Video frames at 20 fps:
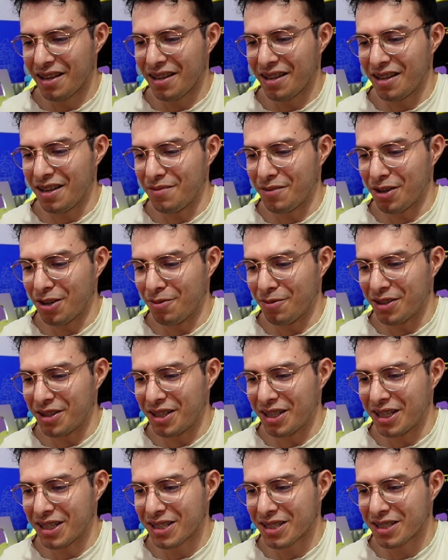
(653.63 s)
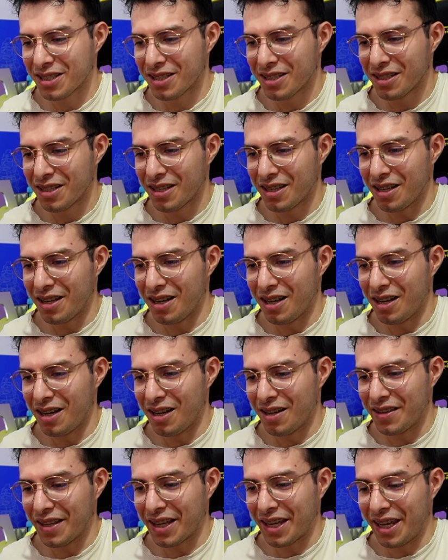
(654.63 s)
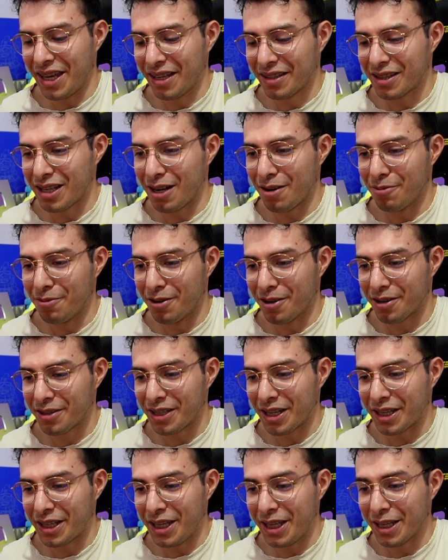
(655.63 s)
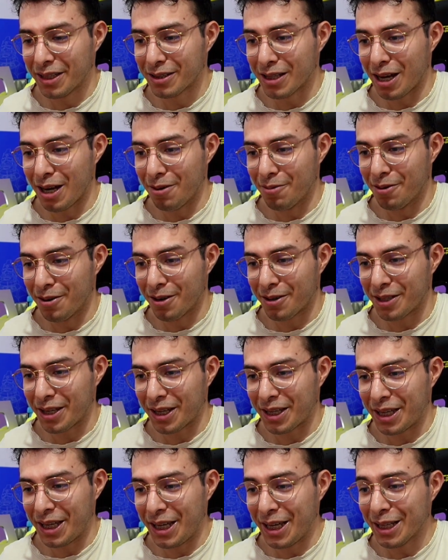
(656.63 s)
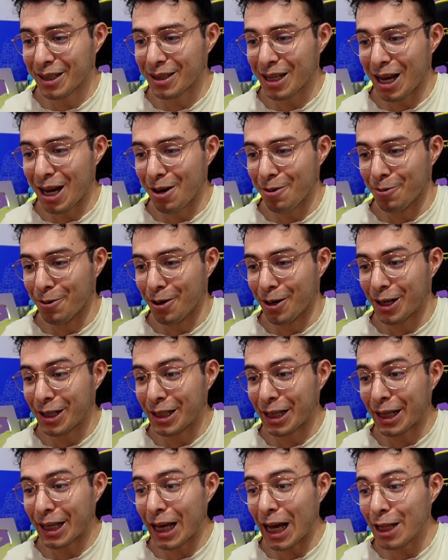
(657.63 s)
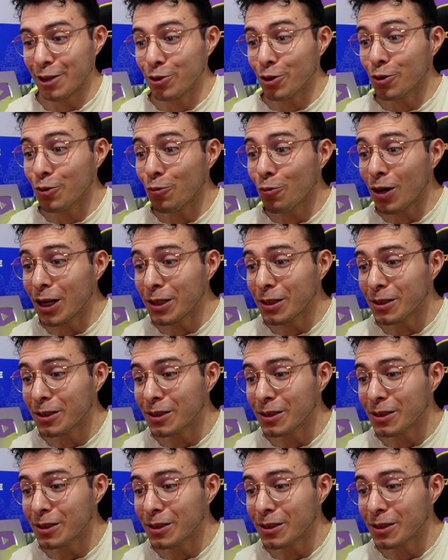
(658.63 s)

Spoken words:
Let me go with this. The King Tower, the King Tower, the King Tower, another one.